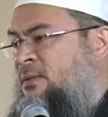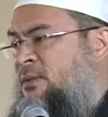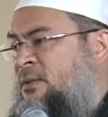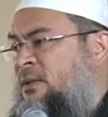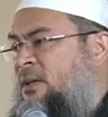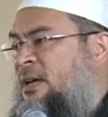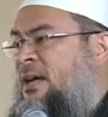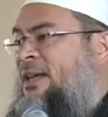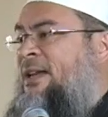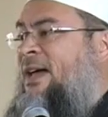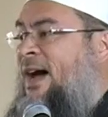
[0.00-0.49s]

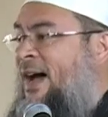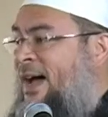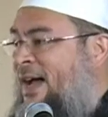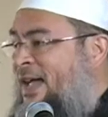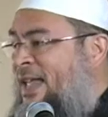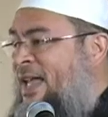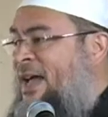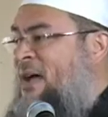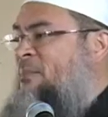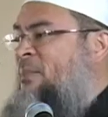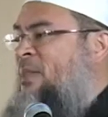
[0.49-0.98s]
And I
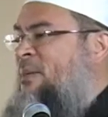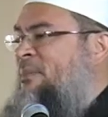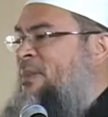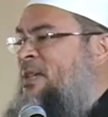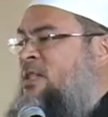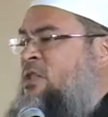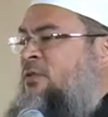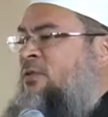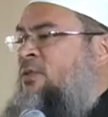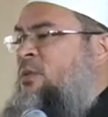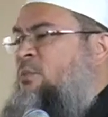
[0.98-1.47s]
am the
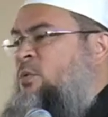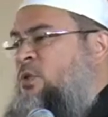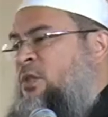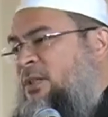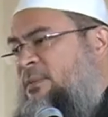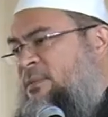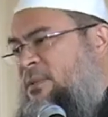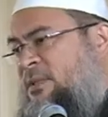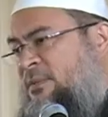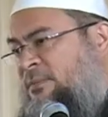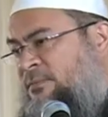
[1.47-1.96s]
best of the
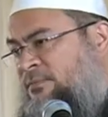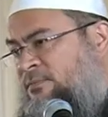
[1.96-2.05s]
Muslims.